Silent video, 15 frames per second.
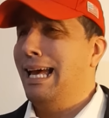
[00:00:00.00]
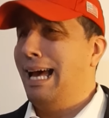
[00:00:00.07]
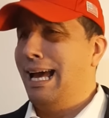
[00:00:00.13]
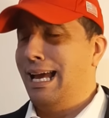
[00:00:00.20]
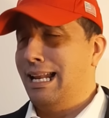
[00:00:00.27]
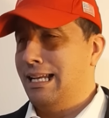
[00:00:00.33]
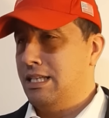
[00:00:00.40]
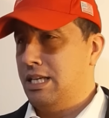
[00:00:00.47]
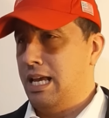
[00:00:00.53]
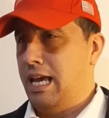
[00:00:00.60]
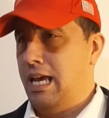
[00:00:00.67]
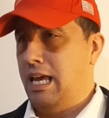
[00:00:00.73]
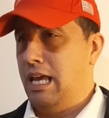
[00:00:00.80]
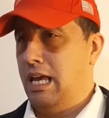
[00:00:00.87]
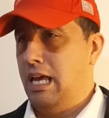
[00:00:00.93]
I got to
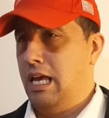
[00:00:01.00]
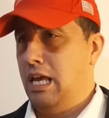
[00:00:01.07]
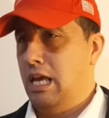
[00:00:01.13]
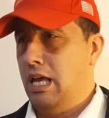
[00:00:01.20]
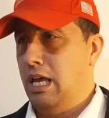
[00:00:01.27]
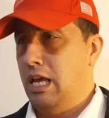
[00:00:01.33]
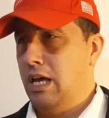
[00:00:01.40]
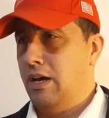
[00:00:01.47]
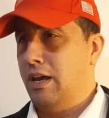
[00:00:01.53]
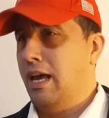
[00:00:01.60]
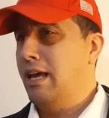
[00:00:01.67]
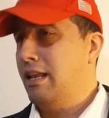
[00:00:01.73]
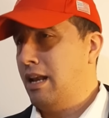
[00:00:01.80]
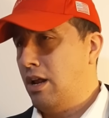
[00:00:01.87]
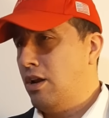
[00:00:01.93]
say,
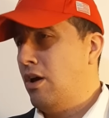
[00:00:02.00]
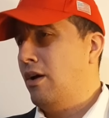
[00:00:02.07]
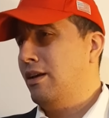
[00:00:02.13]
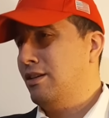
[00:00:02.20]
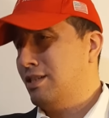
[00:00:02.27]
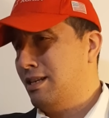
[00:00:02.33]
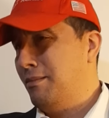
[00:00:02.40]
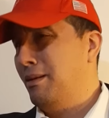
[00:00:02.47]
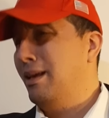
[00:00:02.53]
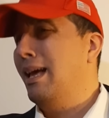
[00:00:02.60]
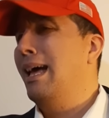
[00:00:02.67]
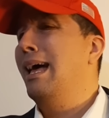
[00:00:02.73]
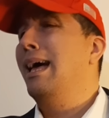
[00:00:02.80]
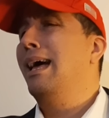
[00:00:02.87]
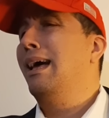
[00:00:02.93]
okay, no, it's...
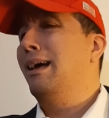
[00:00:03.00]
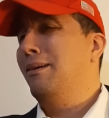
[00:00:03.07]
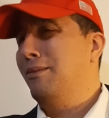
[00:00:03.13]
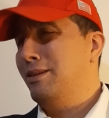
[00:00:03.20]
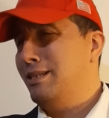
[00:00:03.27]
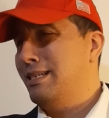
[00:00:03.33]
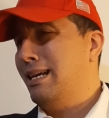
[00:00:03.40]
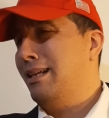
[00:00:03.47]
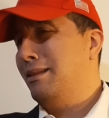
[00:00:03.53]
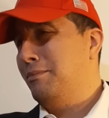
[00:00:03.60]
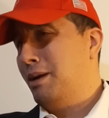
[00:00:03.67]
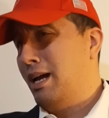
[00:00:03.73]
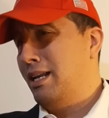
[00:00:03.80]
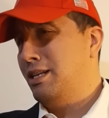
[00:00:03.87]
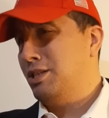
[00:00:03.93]
Would you tell the
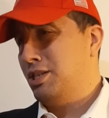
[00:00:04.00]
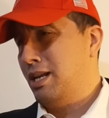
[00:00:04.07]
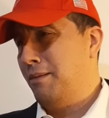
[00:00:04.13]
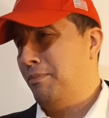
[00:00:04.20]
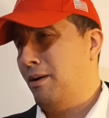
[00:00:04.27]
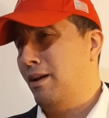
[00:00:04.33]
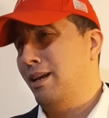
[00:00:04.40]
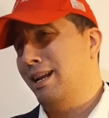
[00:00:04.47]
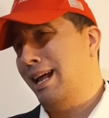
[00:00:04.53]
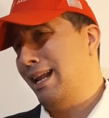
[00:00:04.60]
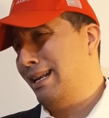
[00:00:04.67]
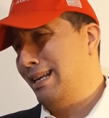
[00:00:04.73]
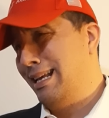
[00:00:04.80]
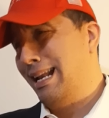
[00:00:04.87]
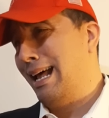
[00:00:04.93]
bride to stop? You're
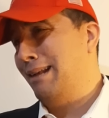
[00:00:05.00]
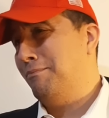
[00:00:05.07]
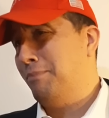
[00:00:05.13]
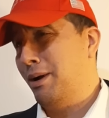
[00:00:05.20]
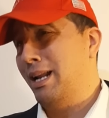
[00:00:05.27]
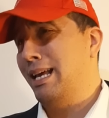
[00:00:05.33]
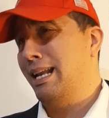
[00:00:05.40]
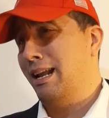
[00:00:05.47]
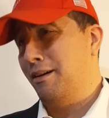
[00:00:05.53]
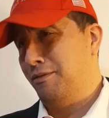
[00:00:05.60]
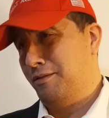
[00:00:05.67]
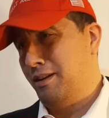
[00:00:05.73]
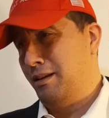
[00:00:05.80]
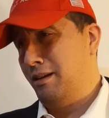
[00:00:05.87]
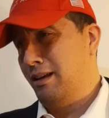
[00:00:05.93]
not pretty
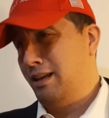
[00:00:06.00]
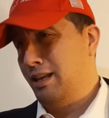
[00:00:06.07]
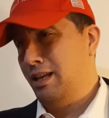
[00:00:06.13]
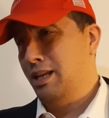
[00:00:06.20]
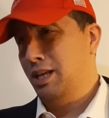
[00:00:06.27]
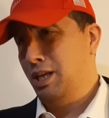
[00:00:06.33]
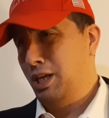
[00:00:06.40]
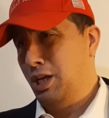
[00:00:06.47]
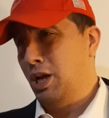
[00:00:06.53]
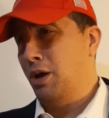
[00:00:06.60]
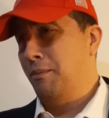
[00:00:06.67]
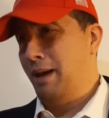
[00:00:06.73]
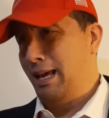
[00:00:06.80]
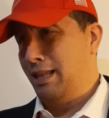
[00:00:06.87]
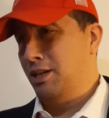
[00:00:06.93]
enough to, you know,
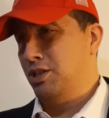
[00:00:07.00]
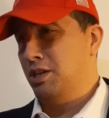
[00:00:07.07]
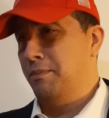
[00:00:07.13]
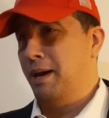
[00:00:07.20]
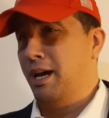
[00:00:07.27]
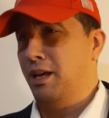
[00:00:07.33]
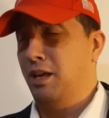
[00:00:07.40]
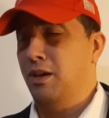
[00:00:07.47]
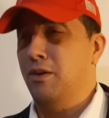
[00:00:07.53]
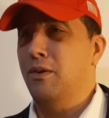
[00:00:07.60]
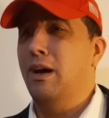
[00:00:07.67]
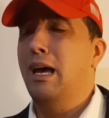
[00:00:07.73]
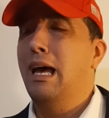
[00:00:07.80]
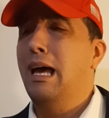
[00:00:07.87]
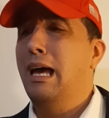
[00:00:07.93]
make this about
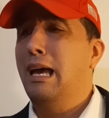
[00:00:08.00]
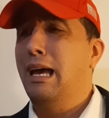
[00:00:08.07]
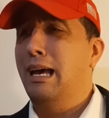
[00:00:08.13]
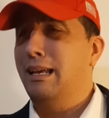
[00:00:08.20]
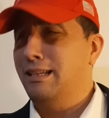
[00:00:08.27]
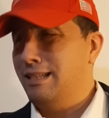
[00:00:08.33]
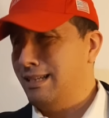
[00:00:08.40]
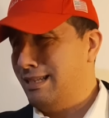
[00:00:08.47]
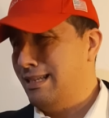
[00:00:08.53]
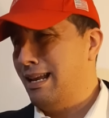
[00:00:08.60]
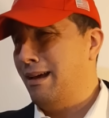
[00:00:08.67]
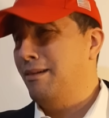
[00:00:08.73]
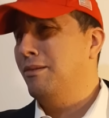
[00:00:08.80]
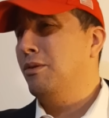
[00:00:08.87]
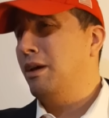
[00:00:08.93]
you. Just
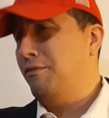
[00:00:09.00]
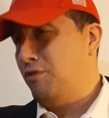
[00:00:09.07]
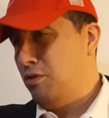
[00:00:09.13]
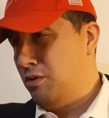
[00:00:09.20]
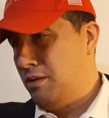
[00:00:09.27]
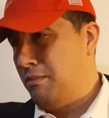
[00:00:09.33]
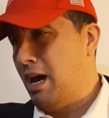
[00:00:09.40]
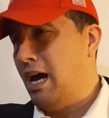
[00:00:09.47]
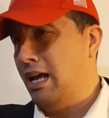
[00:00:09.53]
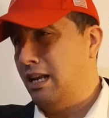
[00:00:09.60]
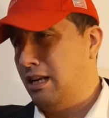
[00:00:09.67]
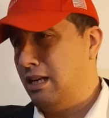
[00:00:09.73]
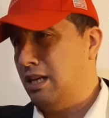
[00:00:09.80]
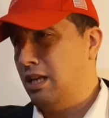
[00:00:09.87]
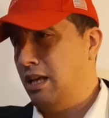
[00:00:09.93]
stop. If you would
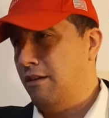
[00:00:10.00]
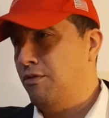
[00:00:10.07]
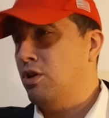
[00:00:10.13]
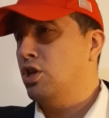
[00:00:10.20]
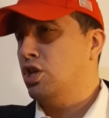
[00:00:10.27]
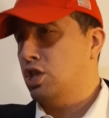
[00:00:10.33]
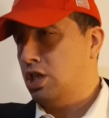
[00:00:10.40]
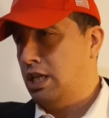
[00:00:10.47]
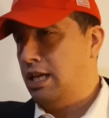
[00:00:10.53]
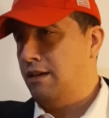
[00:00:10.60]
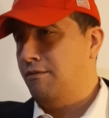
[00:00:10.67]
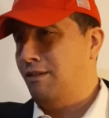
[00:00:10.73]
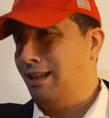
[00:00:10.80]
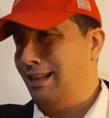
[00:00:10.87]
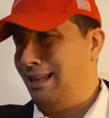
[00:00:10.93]
mind, if you could just
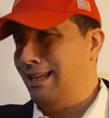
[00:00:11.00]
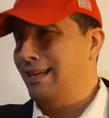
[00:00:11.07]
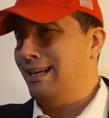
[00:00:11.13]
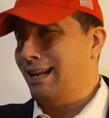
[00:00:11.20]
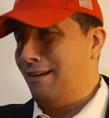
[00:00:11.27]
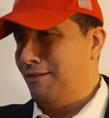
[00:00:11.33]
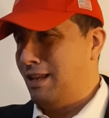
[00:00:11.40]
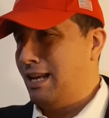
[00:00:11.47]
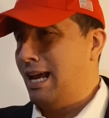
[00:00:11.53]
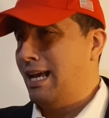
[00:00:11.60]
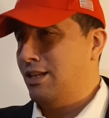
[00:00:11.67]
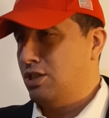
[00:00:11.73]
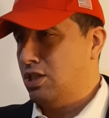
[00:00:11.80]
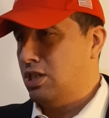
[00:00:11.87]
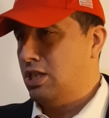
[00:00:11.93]
leave, you can have the
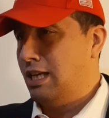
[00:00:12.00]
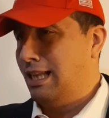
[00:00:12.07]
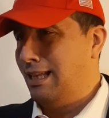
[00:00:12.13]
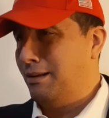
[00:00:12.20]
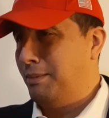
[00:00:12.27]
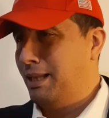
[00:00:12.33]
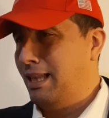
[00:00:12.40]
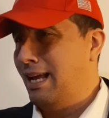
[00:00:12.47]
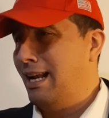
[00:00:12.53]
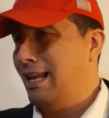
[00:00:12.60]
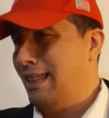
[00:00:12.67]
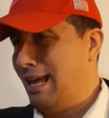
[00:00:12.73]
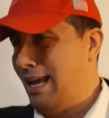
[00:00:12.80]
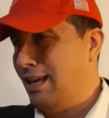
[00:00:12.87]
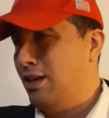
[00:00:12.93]
dance a little bit later.
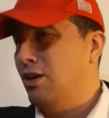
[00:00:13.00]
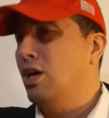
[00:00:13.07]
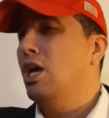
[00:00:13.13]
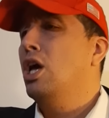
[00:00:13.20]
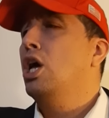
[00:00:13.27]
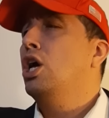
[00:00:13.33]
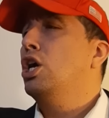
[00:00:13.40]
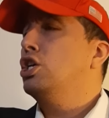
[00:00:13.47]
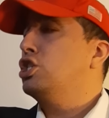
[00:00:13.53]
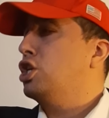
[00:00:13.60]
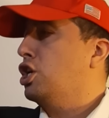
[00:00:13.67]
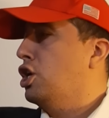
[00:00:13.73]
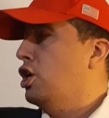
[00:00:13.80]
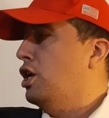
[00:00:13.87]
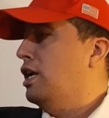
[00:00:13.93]
Thank you.
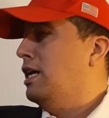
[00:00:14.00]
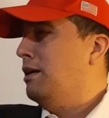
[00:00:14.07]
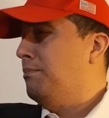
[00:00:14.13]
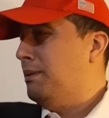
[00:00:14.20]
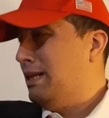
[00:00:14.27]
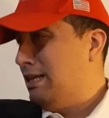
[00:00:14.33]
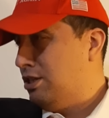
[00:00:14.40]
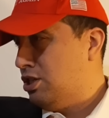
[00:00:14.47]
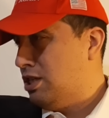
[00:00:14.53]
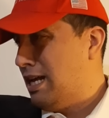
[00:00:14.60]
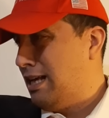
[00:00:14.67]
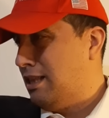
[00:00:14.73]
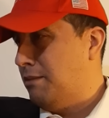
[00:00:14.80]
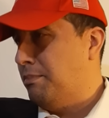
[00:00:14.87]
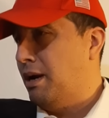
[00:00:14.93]
Security, please
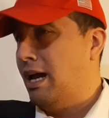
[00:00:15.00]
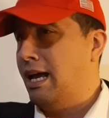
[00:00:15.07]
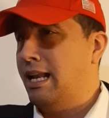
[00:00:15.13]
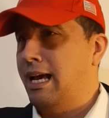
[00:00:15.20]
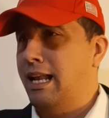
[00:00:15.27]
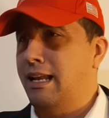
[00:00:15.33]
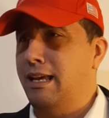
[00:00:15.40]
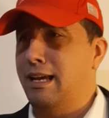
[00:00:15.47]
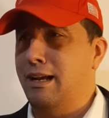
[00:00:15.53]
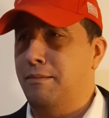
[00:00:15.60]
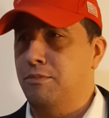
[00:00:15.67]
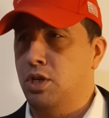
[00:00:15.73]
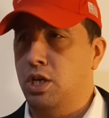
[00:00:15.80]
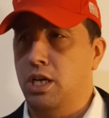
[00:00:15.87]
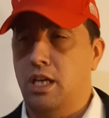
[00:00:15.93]
take the bride out of here.
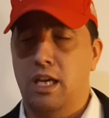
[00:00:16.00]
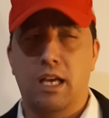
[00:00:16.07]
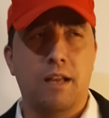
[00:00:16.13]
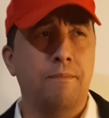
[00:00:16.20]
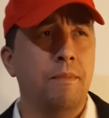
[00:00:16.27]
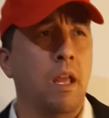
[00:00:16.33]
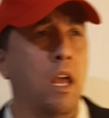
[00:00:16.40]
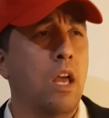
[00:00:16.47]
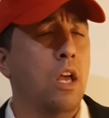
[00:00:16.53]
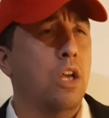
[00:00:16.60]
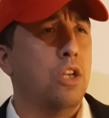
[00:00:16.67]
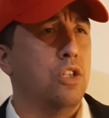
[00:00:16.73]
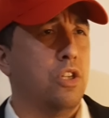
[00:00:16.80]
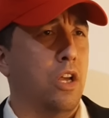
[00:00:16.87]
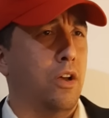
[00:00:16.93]
I'm talking.
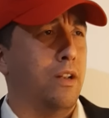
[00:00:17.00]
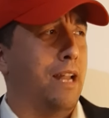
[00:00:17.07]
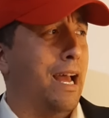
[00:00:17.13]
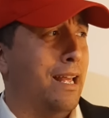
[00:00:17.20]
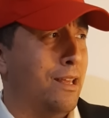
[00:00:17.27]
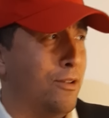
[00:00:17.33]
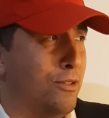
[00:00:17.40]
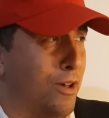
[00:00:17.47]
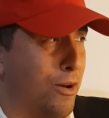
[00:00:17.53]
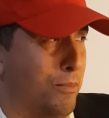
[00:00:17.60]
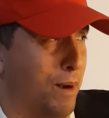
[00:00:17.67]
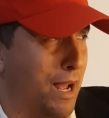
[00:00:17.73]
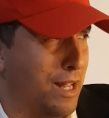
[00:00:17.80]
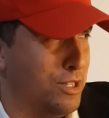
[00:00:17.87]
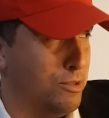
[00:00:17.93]
So not you though,
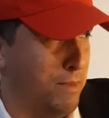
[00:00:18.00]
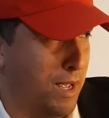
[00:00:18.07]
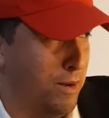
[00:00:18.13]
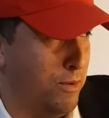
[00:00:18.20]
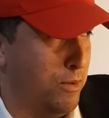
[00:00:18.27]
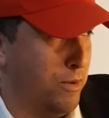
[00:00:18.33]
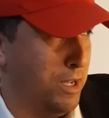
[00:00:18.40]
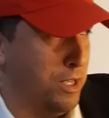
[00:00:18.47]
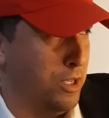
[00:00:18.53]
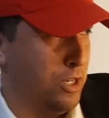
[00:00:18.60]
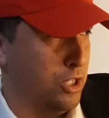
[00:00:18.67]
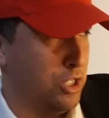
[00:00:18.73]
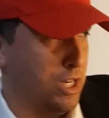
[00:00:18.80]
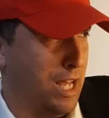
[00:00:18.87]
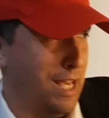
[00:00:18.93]
bridesmaid. We want you
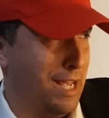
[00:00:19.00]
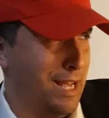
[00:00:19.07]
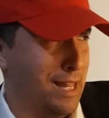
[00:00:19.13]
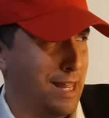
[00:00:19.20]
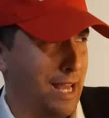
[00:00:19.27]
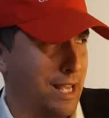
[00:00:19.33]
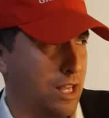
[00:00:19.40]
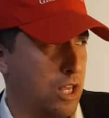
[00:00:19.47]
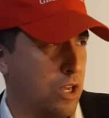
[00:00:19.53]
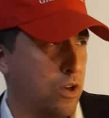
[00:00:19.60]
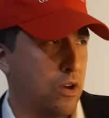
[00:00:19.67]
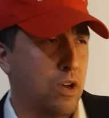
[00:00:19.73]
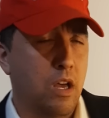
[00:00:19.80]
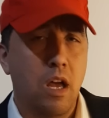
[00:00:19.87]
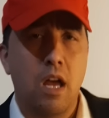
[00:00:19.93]
to stay here. Thank
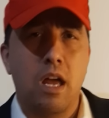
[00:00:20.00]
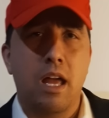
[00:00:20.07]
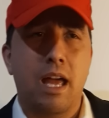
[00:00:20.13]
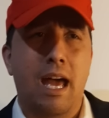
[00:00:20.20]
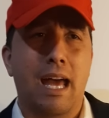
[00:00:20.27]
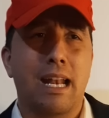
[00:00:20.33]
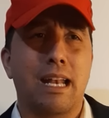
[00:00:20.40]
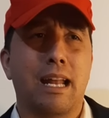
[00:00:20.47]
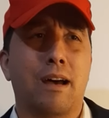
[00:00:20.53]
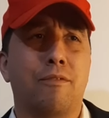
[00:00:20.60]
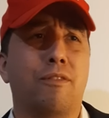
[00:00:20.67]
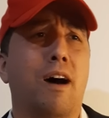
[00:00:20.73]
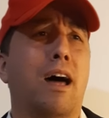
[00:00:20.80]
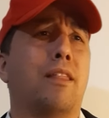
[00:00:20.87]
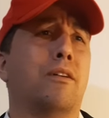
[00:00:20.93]
you. And
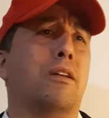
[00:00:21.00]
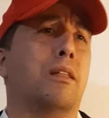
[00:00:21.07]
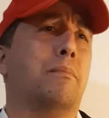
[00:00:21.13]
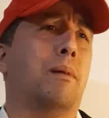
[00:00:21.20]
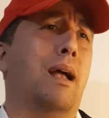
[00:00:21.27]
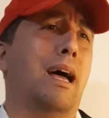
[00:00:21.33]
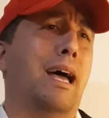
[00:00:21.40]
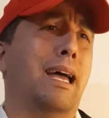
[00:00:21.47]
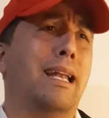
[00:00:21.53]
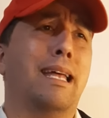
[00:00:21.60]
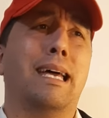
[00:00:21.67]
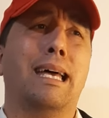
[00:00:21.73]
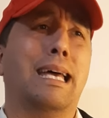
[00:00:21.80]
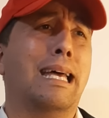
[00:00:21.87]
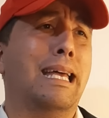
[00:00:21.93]
father of the bride,
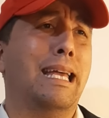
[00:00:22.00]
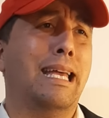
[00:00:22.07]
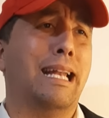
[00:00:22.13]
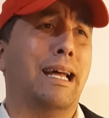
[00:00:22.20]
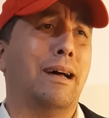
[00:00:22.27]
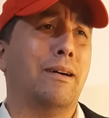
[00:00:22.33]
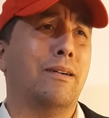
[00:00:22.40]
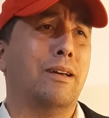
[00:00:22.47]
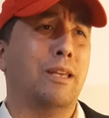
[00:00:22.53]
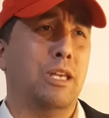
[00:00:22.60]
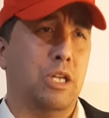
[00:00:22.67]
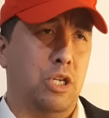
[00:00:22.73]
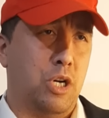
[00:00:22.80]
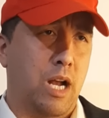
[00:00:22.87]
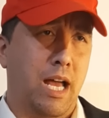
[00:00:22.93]
you know,
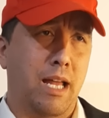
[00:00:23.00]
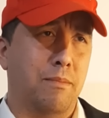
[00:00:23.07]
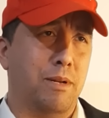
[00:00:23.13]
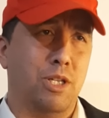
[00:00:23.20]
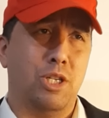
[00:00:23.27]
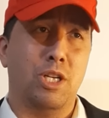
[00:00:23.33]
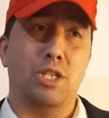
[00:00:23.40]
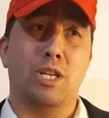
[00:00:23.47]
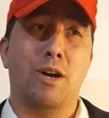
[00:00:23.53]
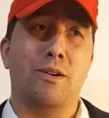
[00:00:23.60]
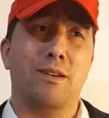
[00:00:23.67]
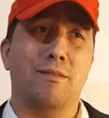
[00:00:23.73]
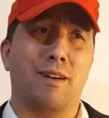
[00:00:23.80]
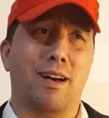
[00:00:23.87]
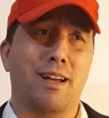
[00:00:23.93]
you tried, but she's no
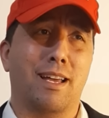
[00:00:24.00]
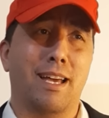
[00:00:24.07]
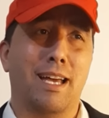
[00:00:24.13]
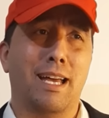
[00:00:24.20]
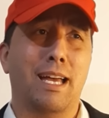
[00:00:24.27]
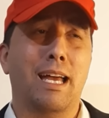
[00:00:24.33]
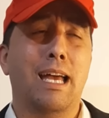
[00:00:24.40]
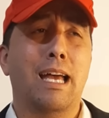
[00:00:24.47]
Ivanka.